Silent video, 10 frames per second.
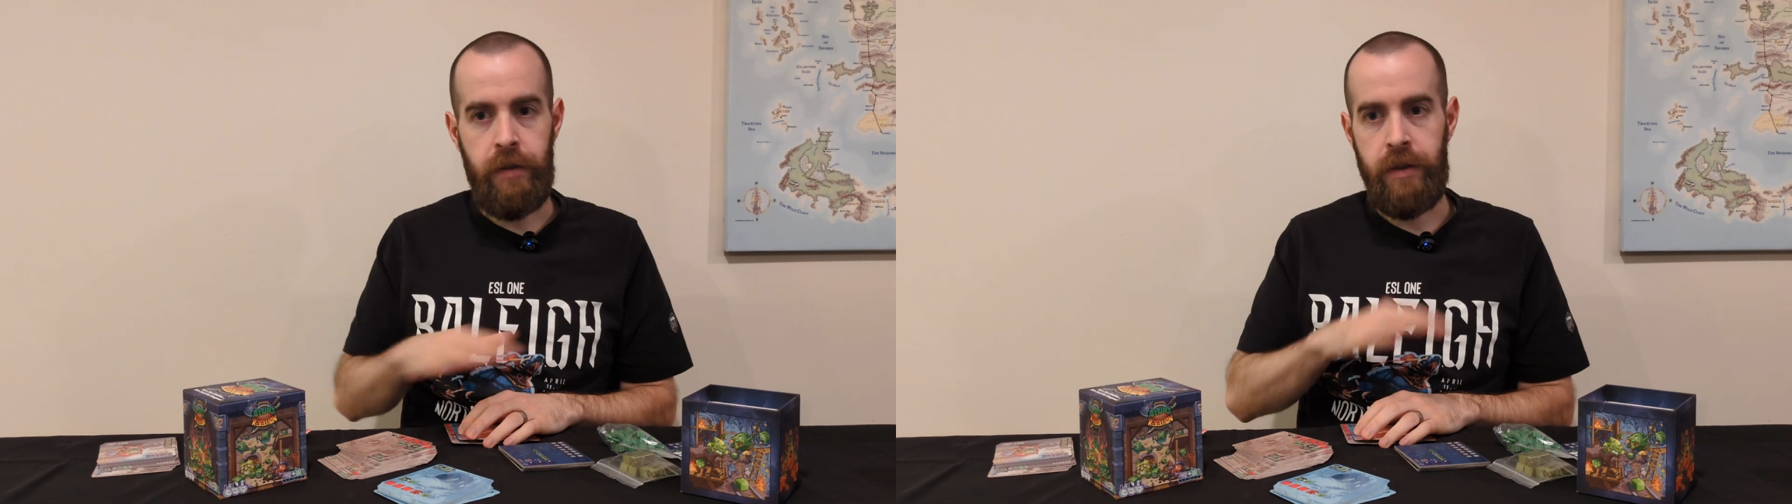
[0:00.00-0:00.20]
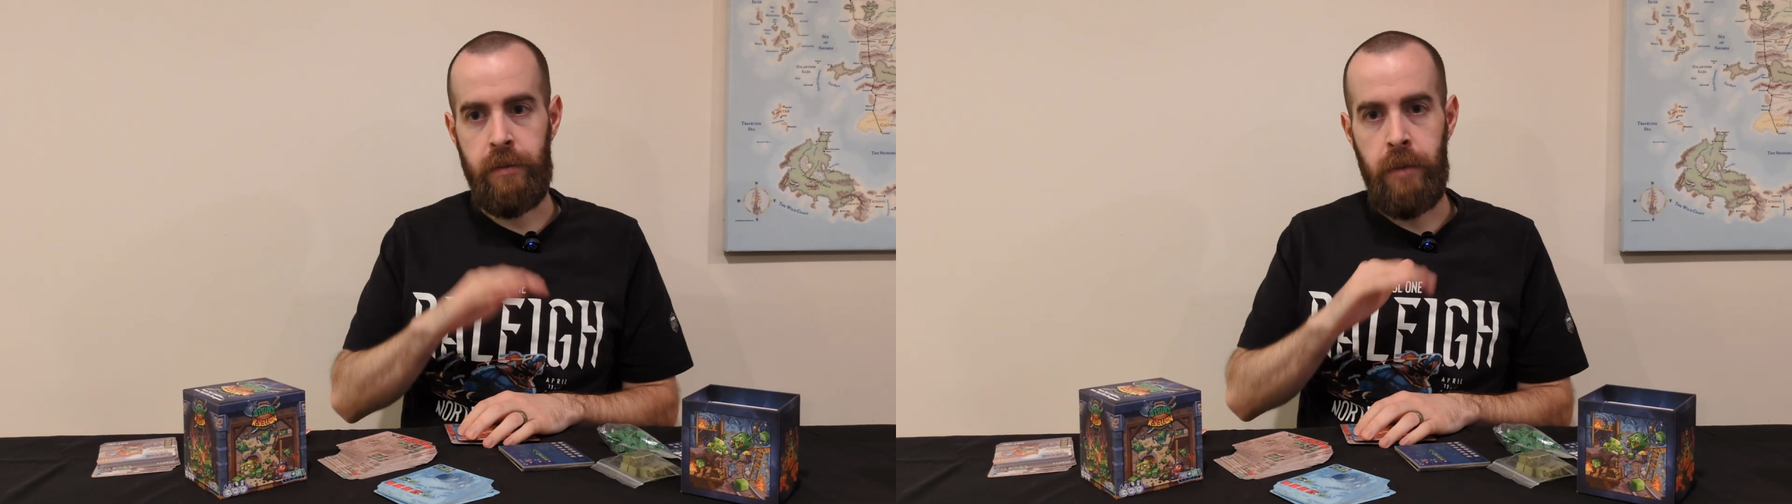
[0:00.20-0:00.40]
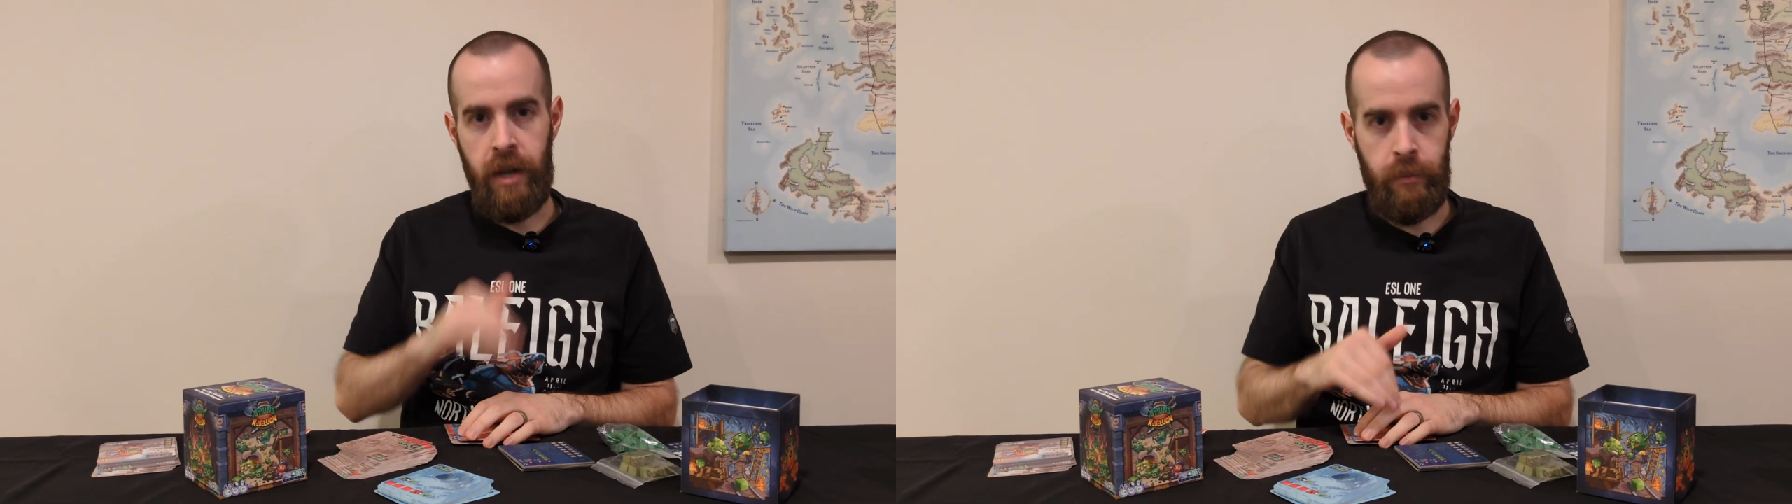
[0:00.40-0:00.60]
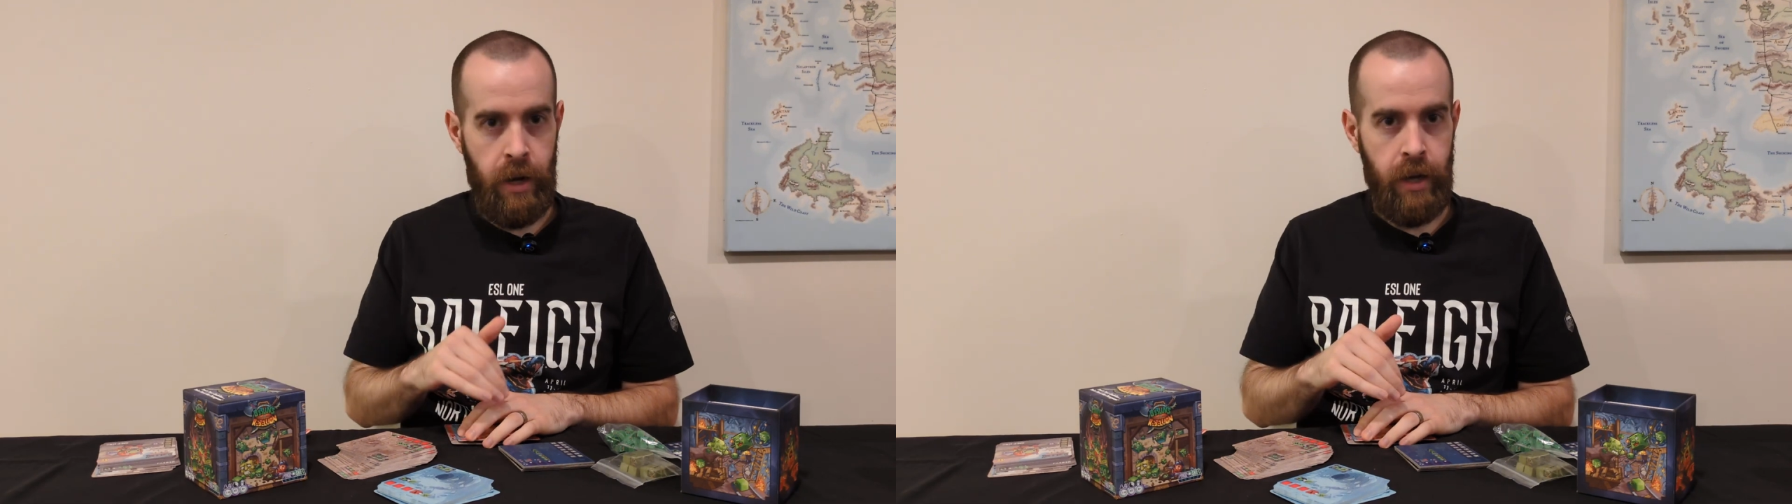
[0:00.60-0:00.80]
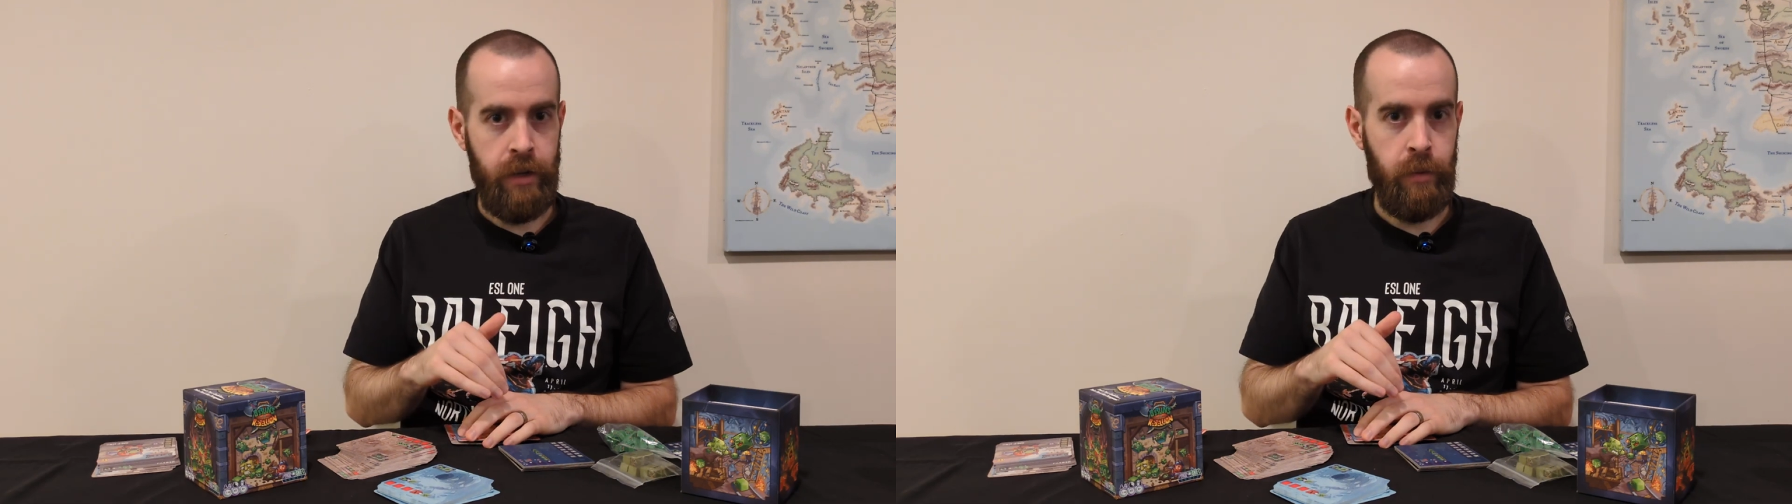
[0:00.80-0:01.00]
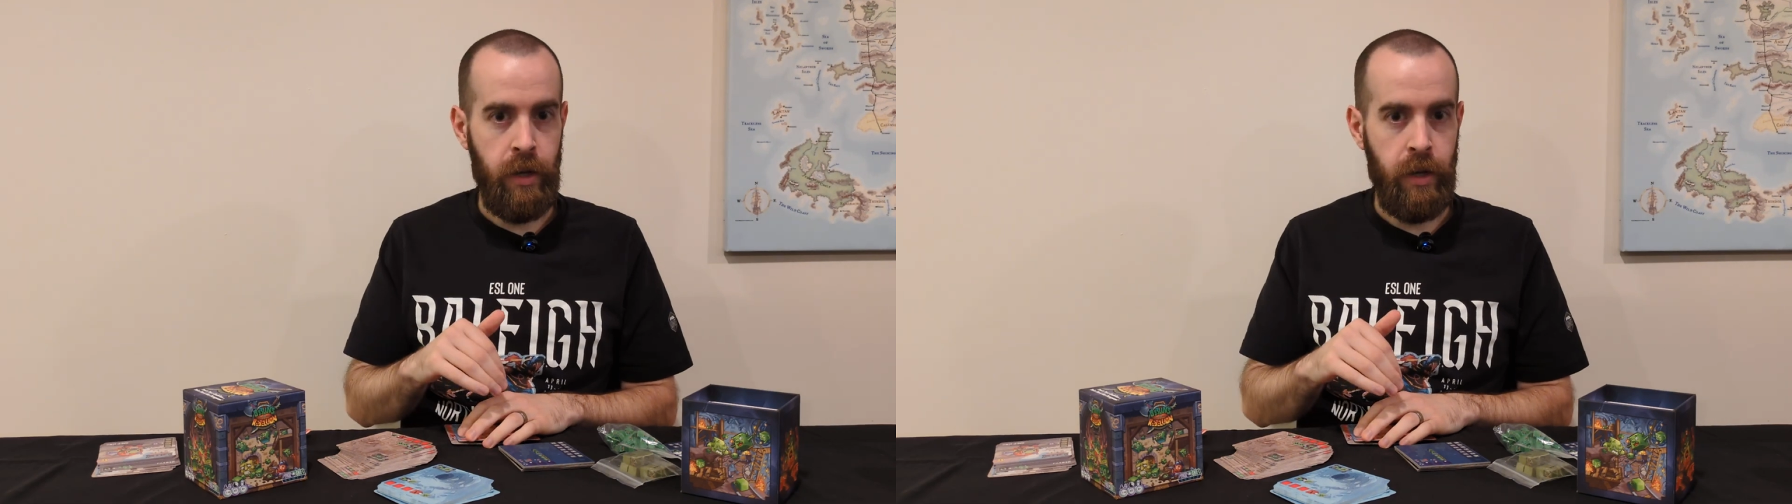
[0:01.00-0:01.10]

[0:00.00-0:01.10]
is minimized